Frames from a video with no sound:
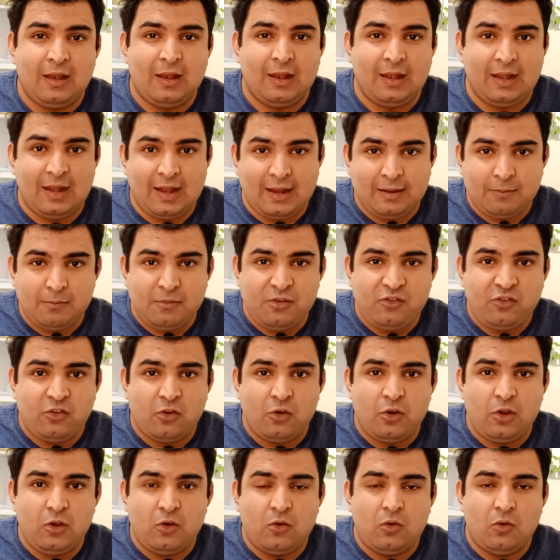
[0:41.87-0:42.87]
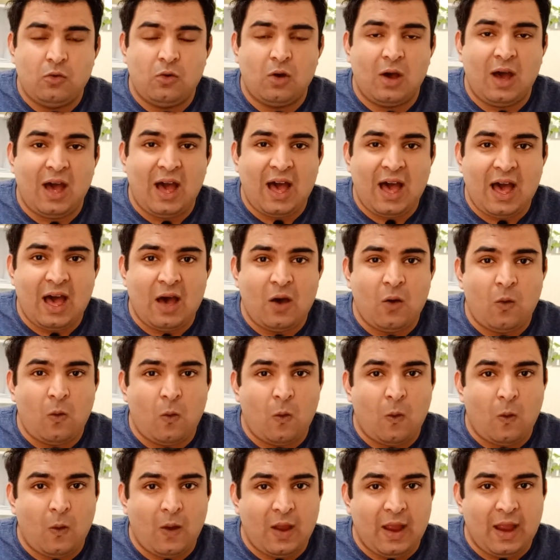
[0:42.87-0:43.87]
Let me show you
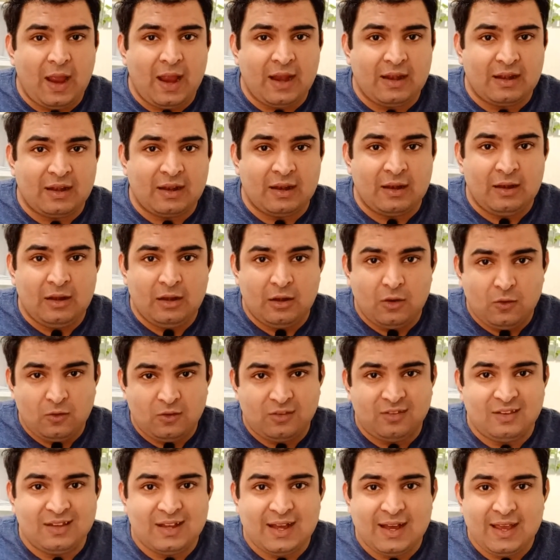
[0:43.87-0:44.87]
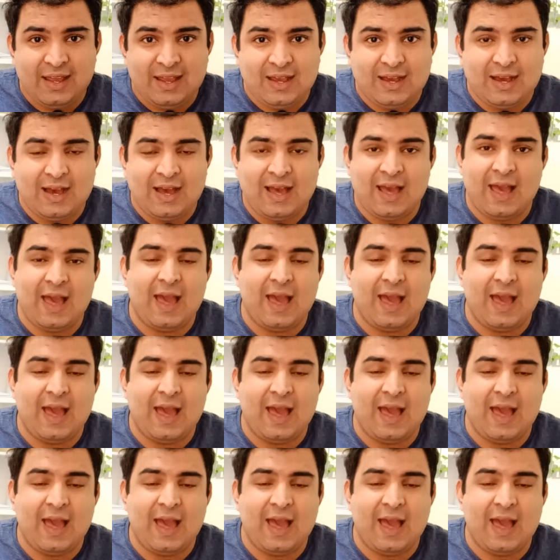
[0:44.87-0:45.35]
how it looks like,